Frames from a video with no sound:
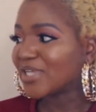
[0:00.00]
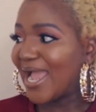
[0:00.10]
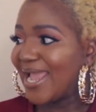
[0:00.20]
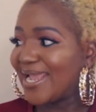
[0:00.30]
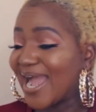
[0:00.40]

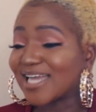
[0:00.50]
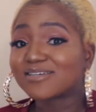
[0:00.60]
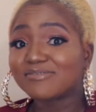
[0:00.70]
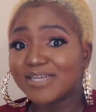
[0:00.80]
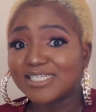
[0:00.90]
I
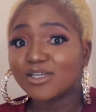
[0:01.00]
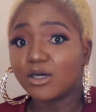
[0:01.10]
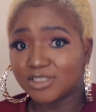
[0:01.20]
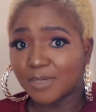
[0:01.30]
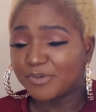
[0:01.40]
agree
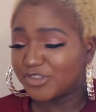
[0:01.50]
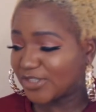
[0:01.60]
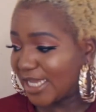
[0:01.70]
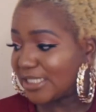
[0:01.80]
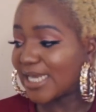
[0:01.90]

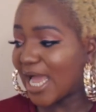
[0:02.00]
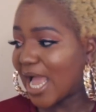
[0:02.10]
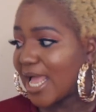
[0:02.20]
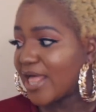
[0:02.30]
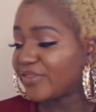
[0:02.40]
100%
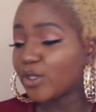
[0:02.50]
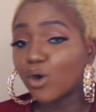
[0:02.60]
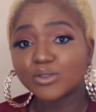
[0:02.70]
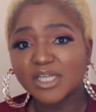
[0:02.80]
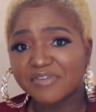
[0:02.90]
that the
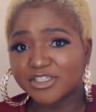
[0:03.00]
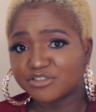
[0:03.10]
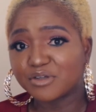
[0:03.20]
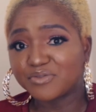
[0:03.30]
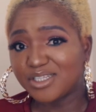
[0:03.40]
older
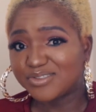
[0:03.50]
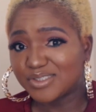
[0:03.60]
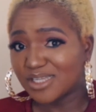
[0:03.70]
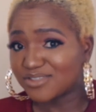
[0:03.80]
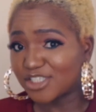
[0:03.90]
versions of these
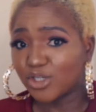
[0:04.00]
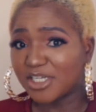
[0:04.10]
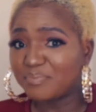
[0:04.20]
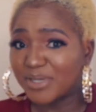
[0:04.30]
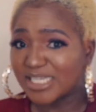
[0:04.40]
things are
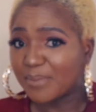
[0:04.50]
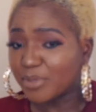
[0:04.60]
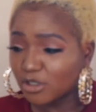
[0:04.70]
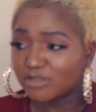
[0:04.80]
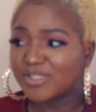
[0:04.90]
usually better,
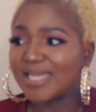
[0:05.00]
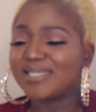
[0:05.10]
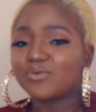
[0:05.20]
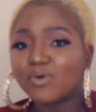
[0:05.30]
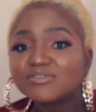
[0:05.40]
because they are
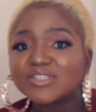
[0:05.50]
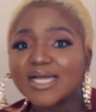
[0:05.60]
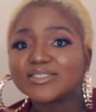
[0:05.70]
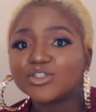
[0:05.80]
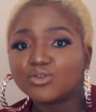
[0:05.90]
the ones
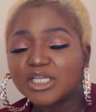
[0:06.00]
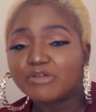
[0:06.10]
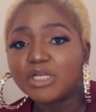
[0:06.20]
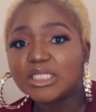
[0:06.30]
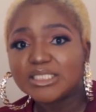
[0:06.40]
that, you know, they
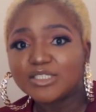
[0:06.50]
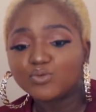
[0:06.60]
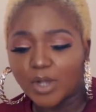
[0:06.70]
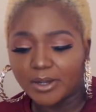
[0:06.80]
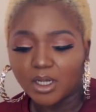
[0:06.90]
really did
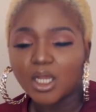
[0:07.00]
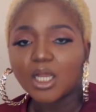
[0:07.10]
well.